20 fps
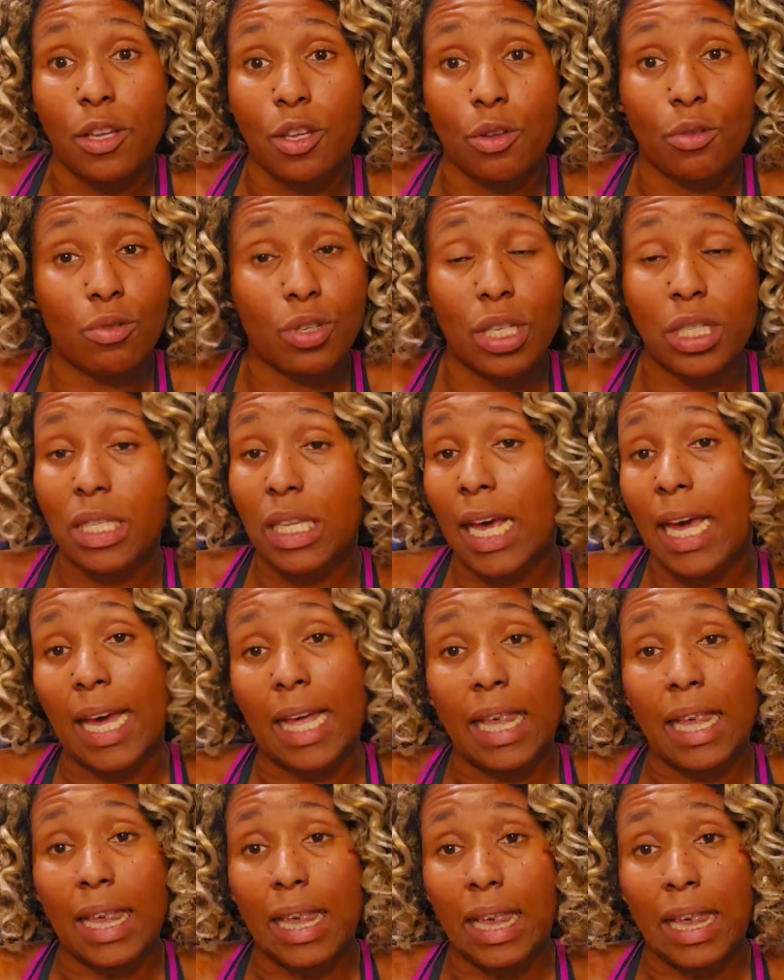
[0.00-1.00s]
You just
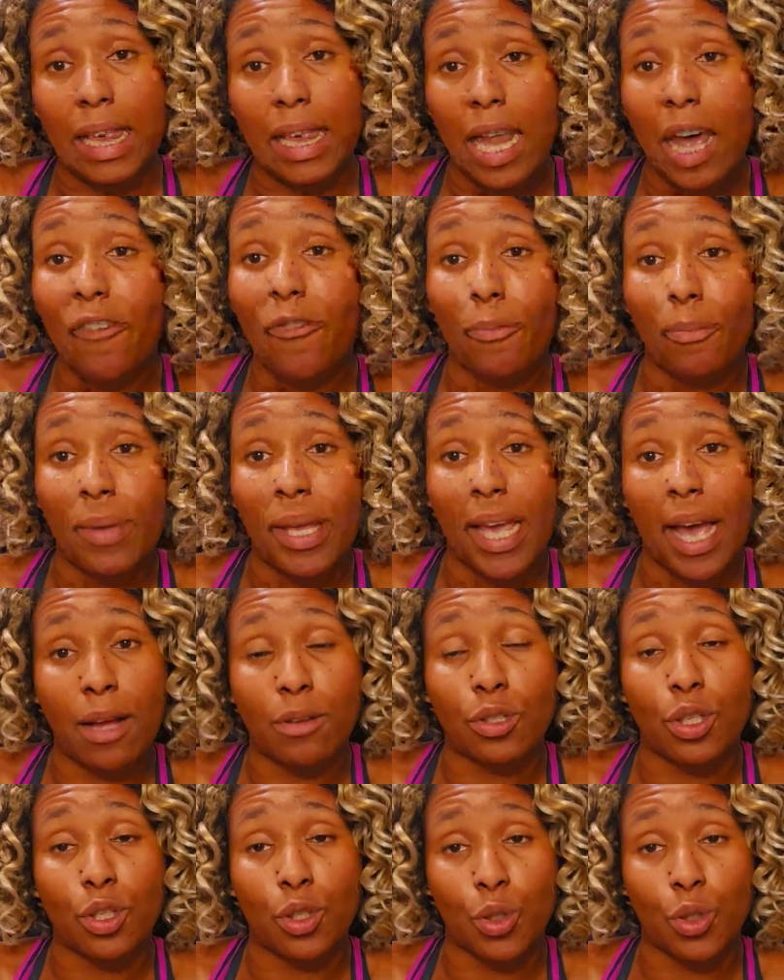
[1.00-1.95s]
like left me out to